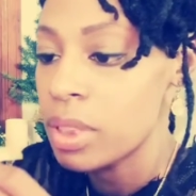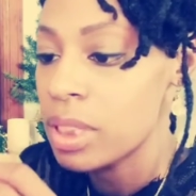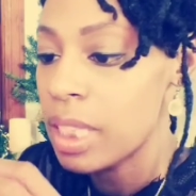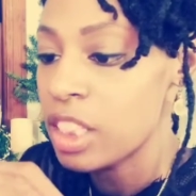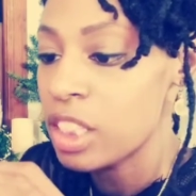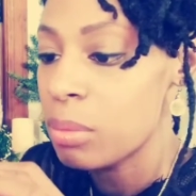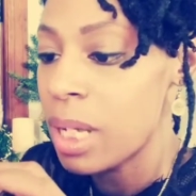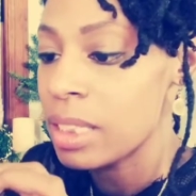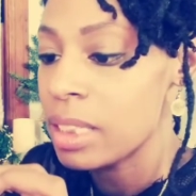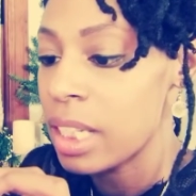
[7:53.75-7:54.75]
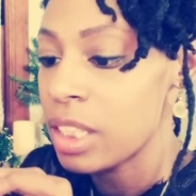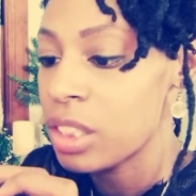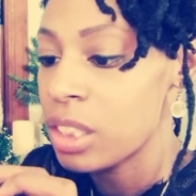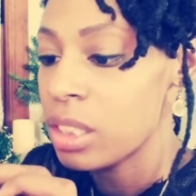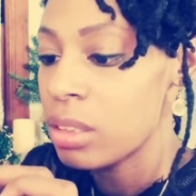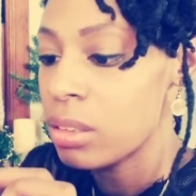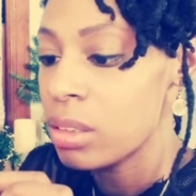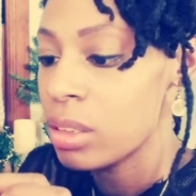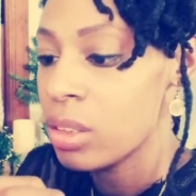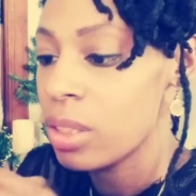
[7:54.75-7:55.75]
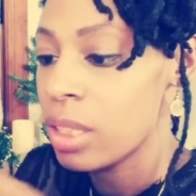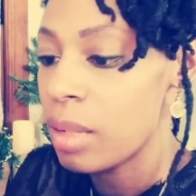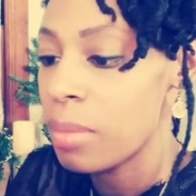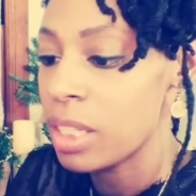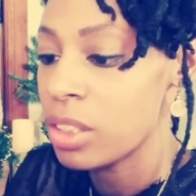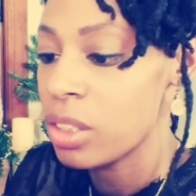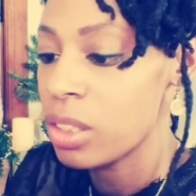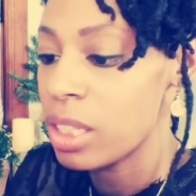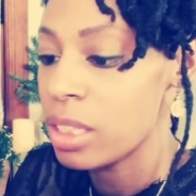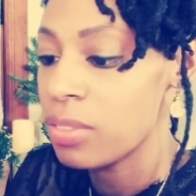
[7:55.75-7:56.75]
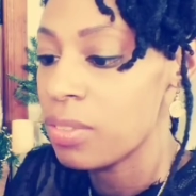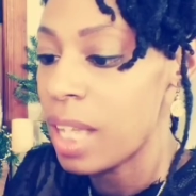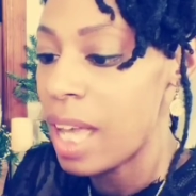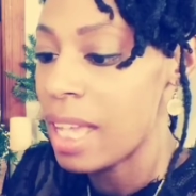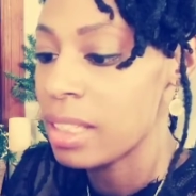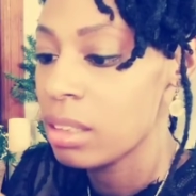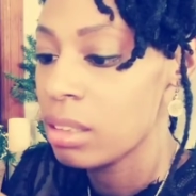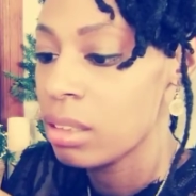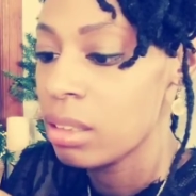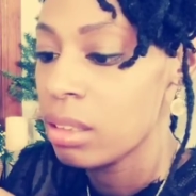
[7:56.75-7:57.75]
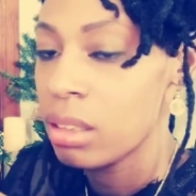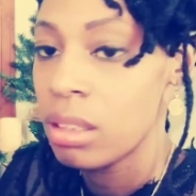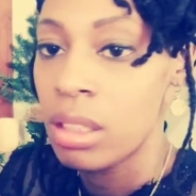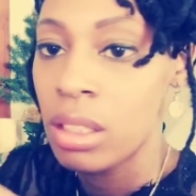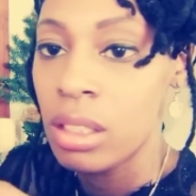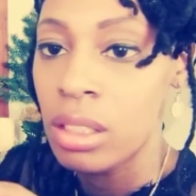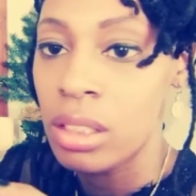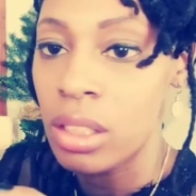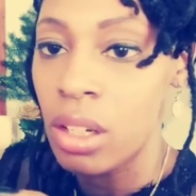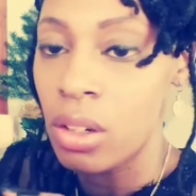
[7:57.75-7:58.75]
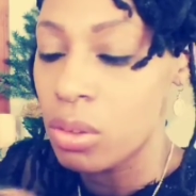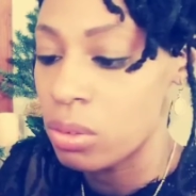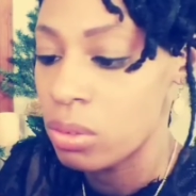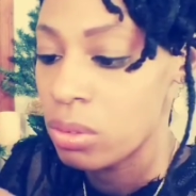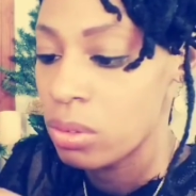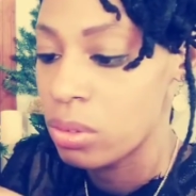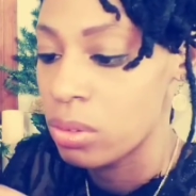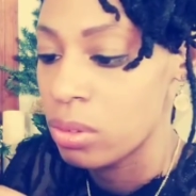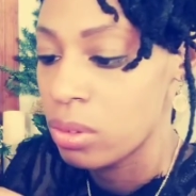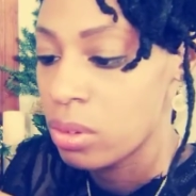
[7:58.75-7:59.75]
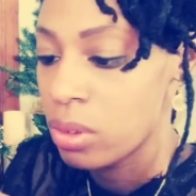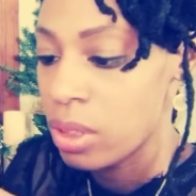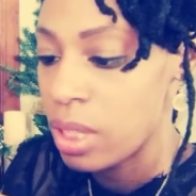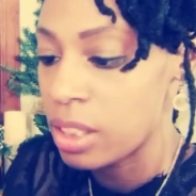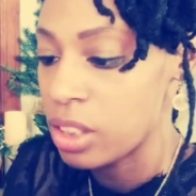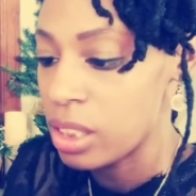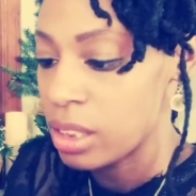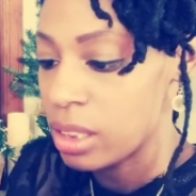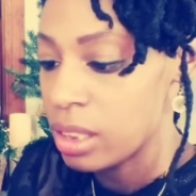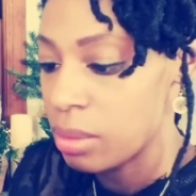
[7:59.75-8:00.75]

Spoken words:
section by section so that I make sure that it's flat. So that's just a tip